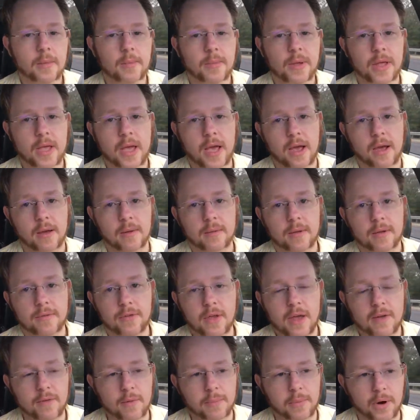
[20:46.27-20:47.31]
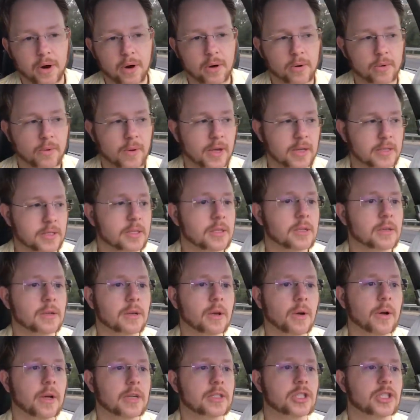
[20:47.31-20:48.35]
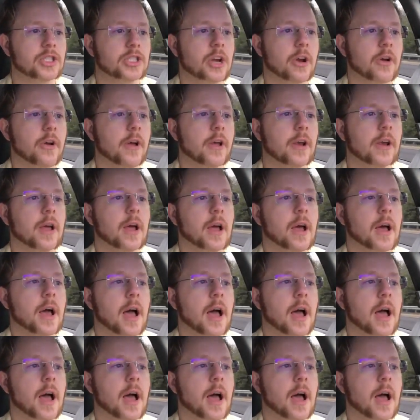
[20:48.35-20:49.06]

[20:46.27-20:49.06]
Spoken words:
But yeah, if you have a prayer request, go ahead and share it.